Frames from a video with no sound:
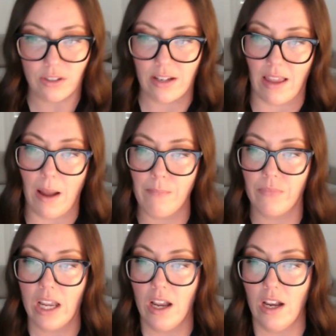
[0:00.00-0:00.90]
to them.
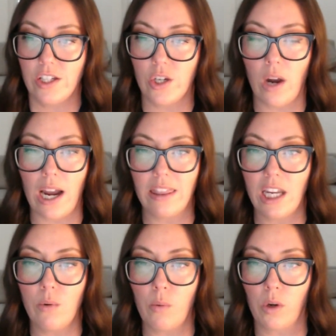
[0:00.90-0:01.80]
So I
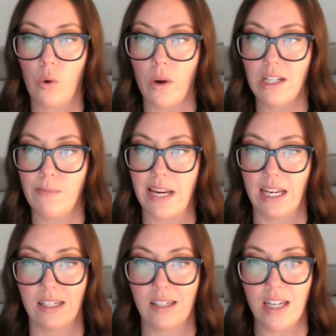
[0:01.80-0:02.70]
think what we're going to
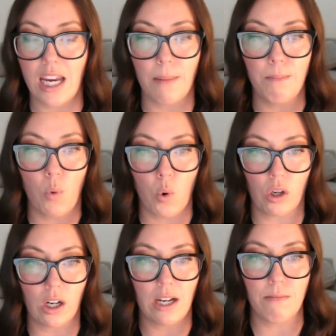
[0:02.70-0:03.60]
begin seeing
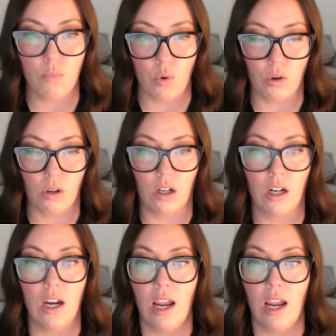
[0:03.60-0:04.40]
more and more